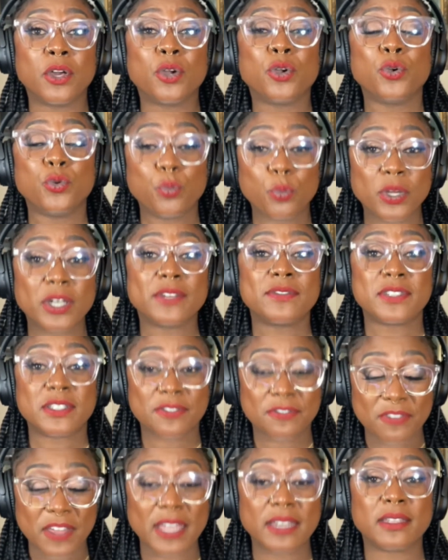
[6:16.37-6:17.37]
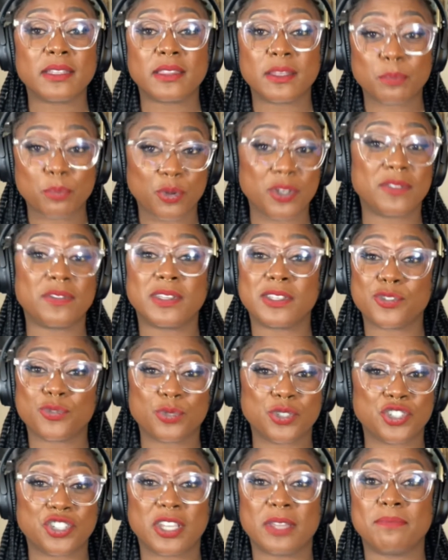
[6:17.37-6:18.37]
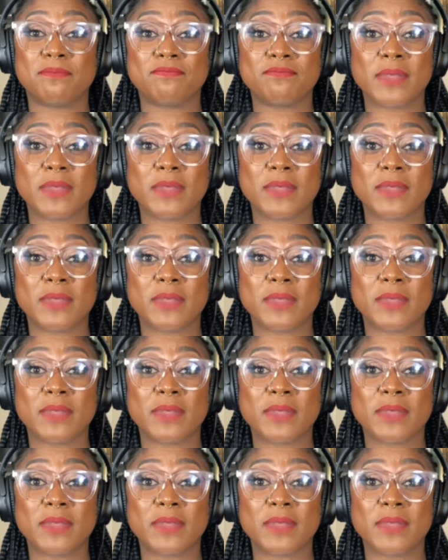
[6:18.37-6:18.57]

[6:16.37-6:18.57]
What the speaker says: who would have defended the previous regime,